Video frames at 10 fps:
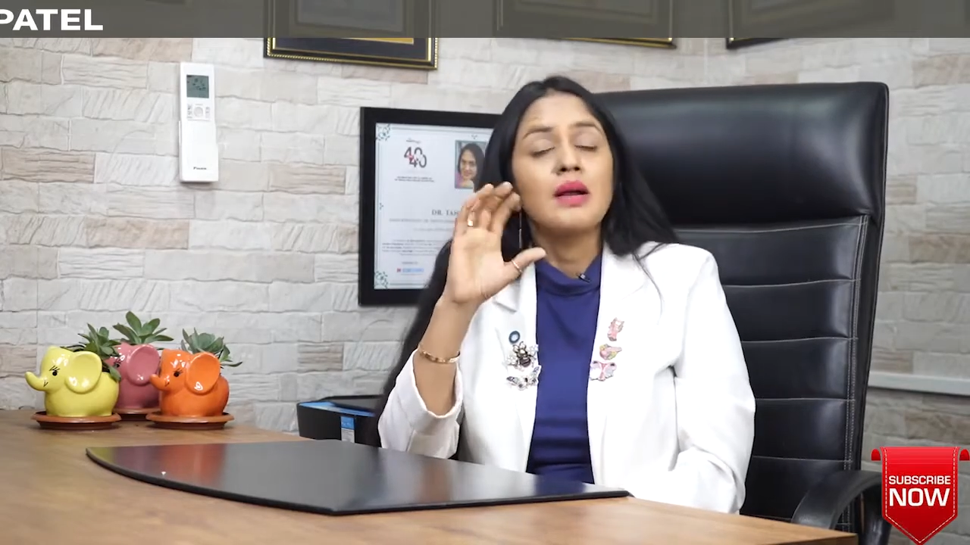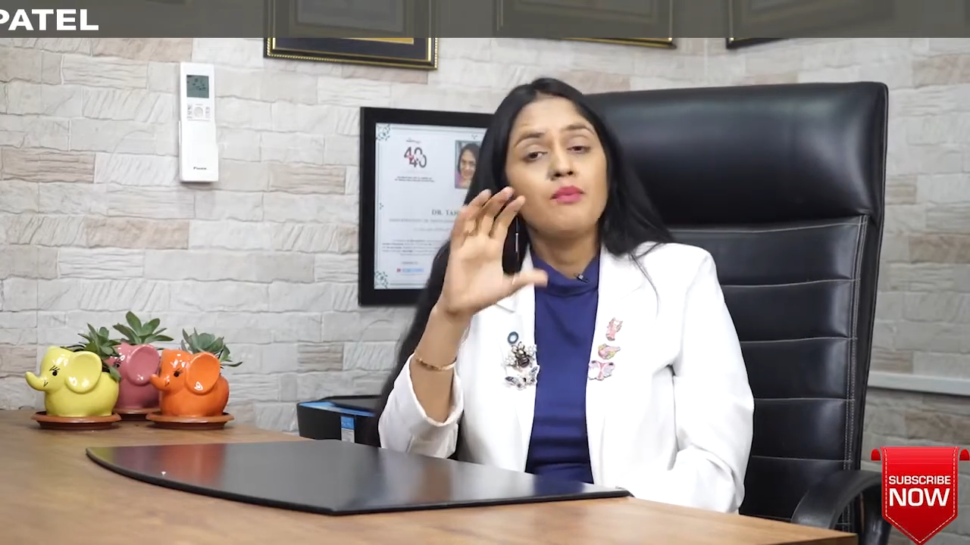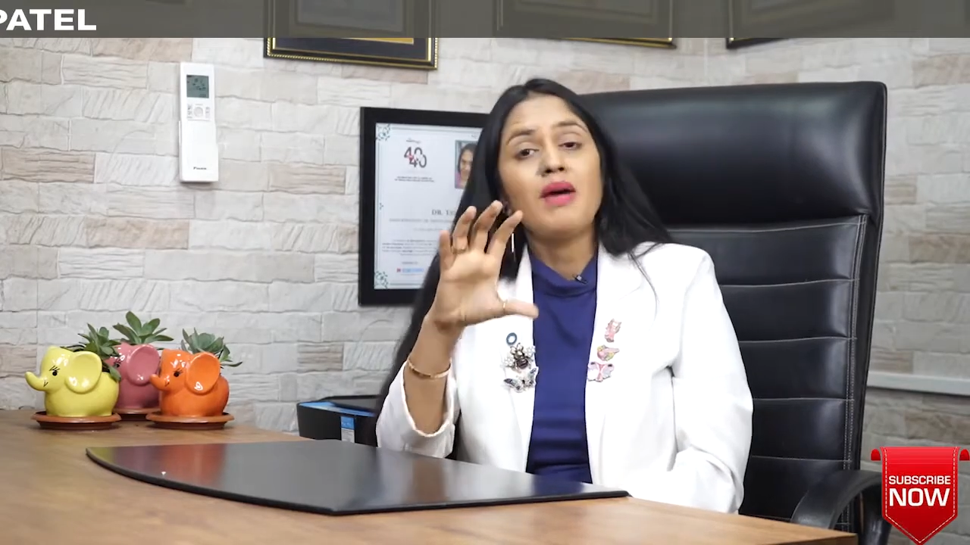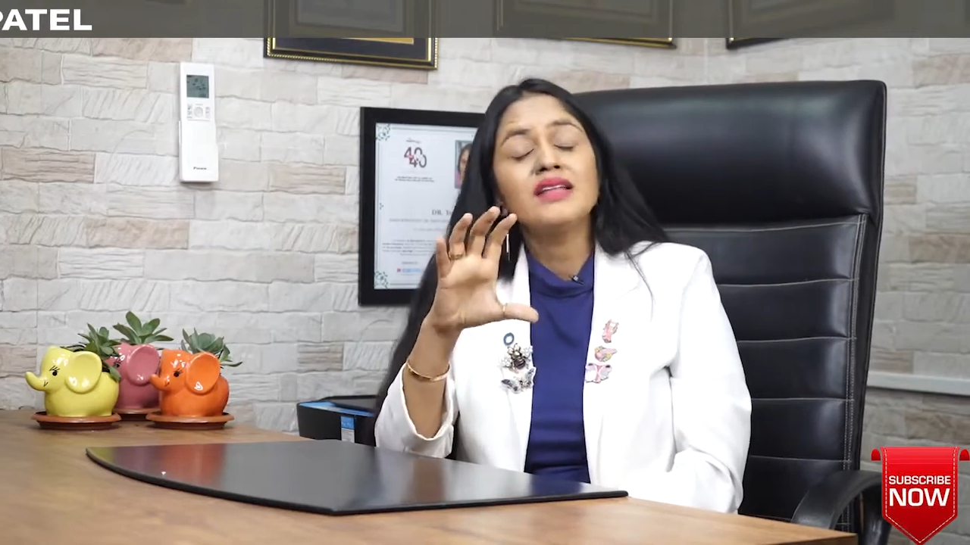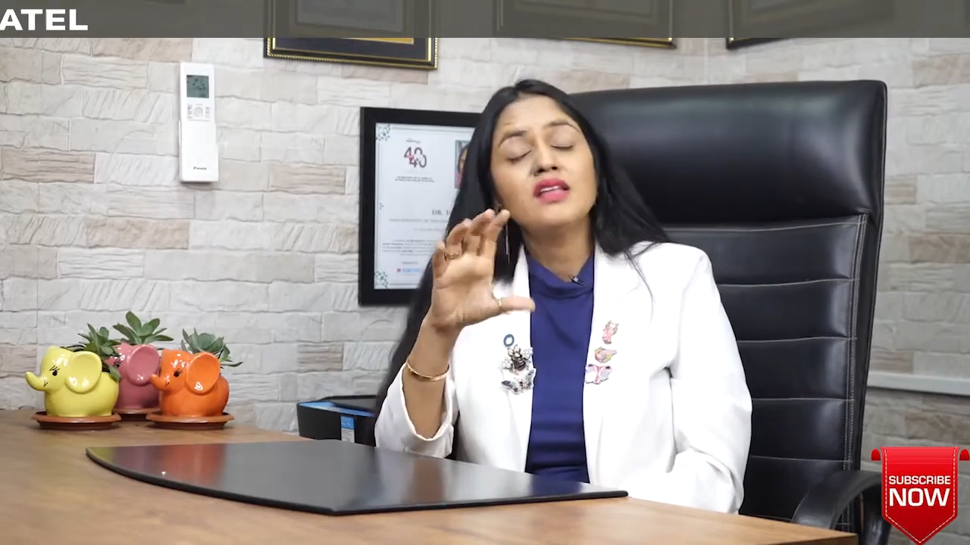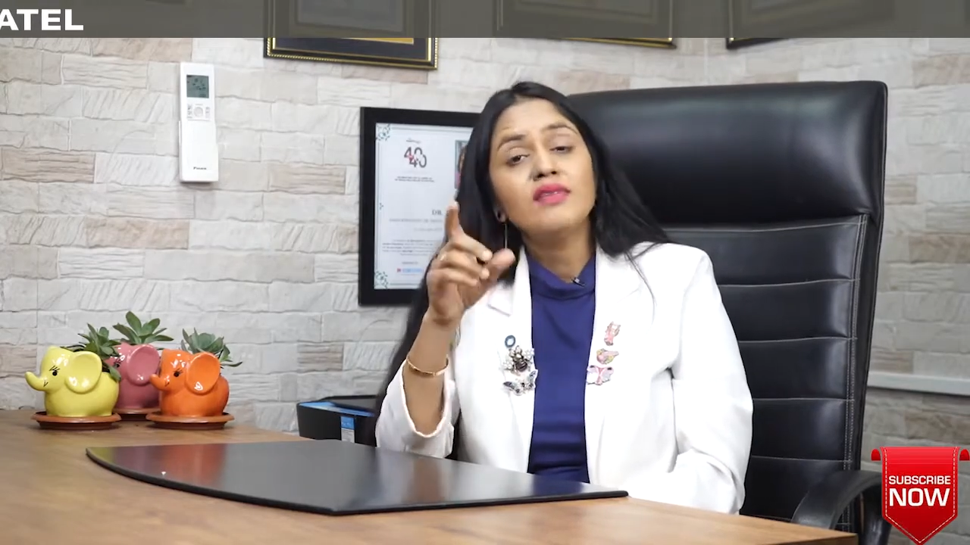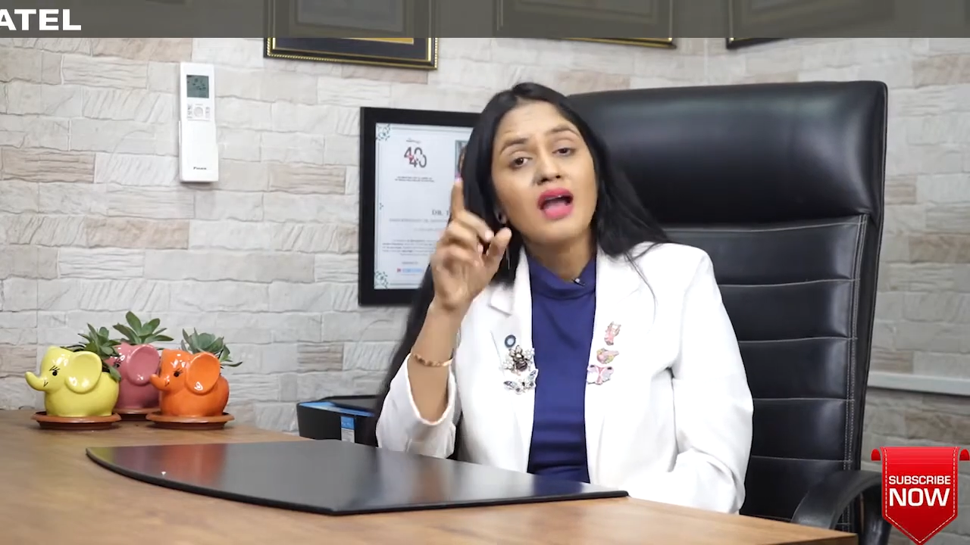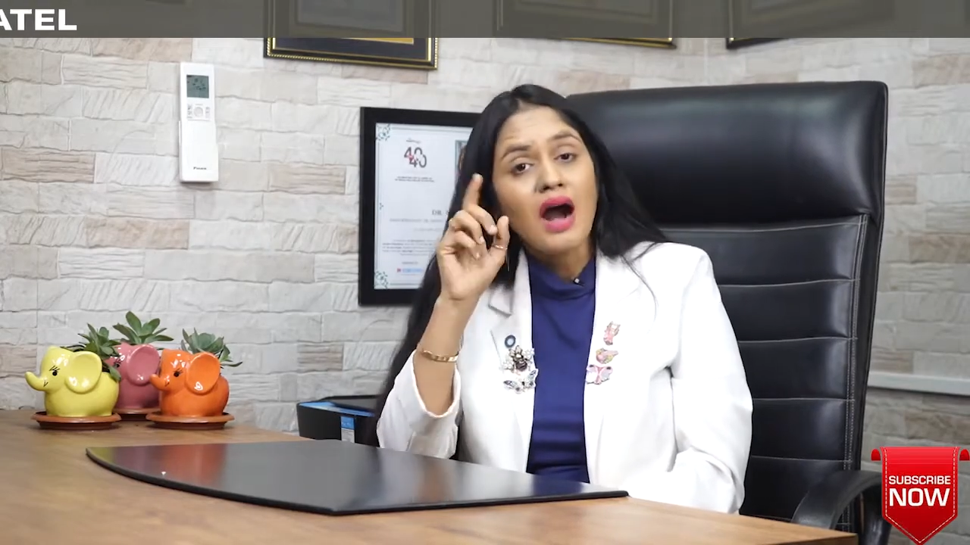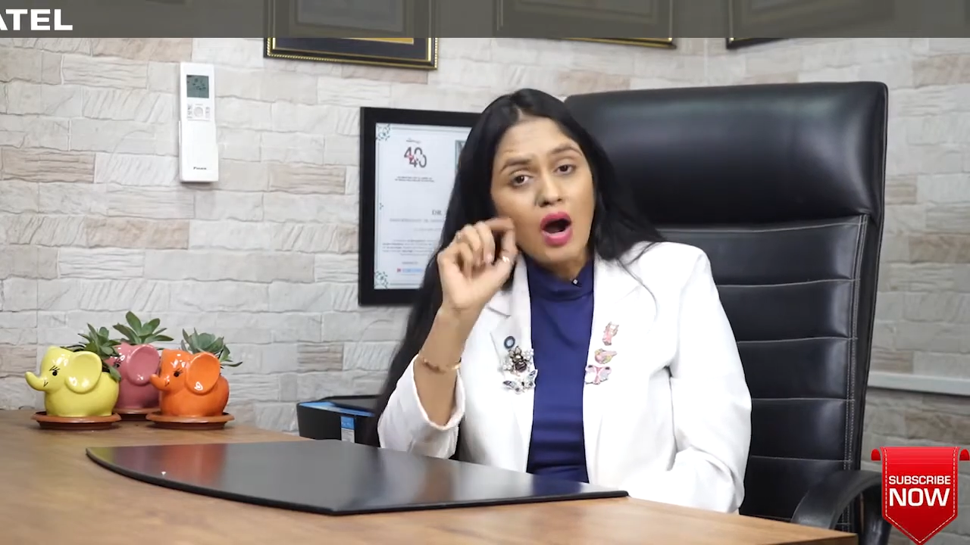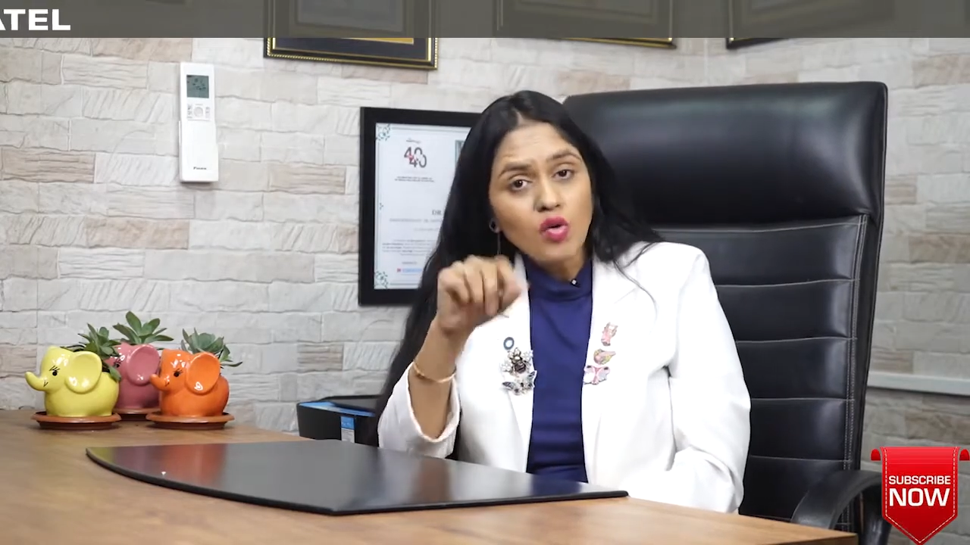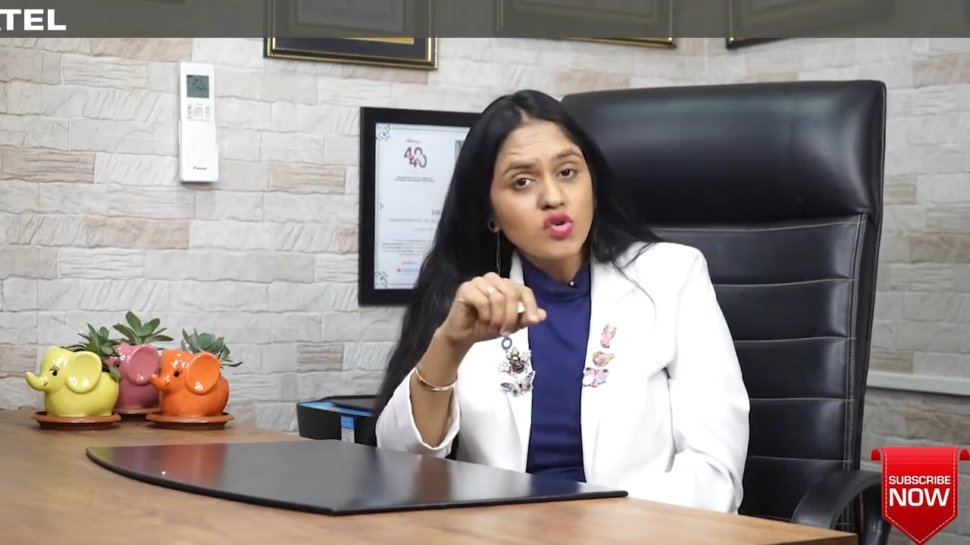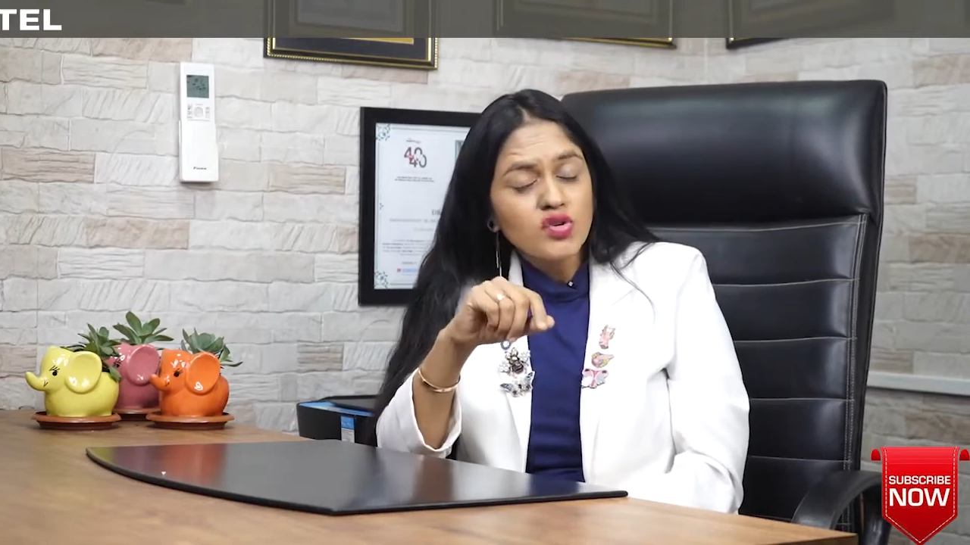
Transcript: By the way, how to